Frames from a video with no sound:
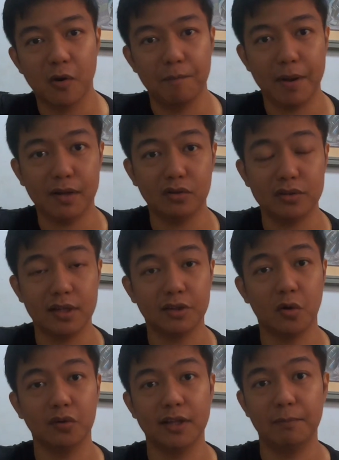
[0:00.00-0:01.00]
compared to
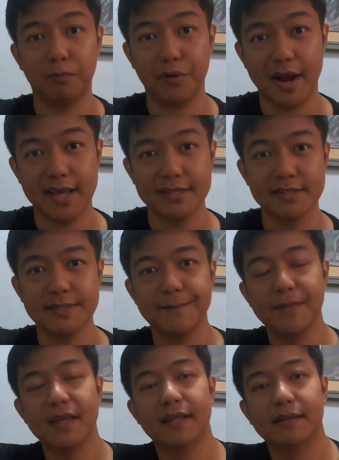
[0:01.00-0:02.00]
the total
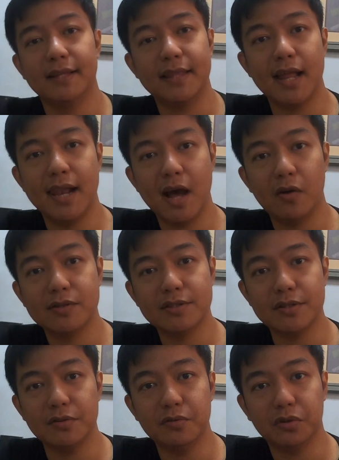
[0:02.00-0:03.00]
price that
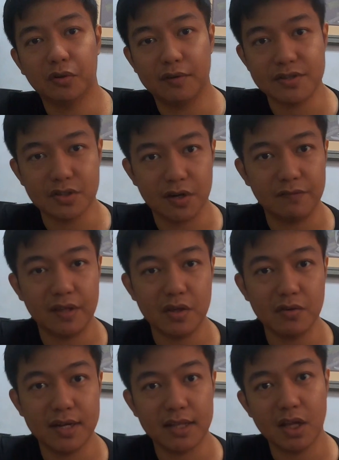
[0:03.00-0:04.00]
allows you to reserve
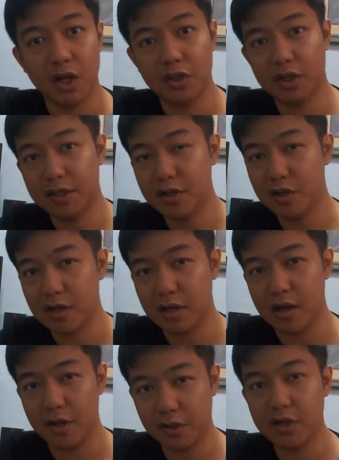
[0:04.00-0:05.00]
the unit
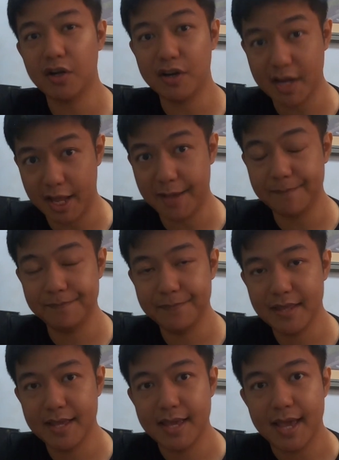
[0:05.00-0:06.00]
under your name,
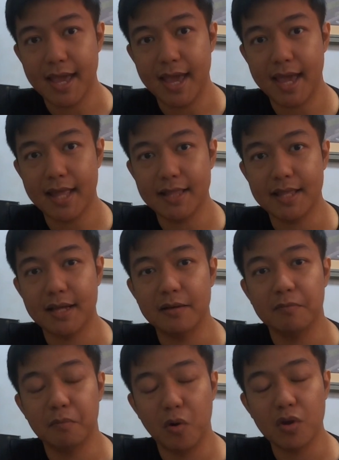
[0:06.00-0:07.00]

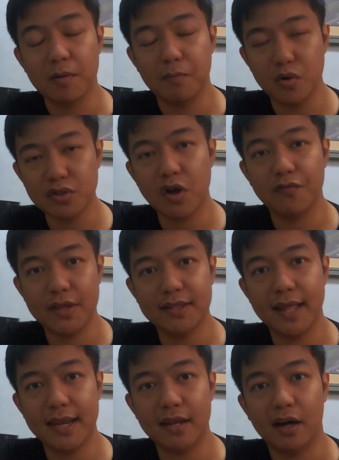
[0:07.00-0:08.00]
and most
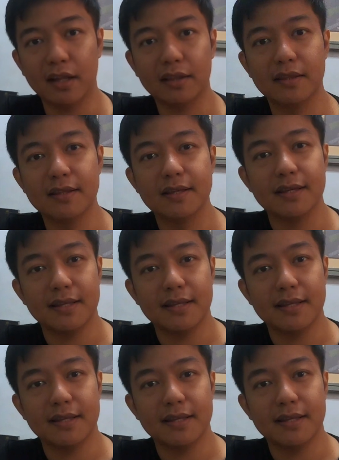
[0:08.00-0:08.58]
often than not,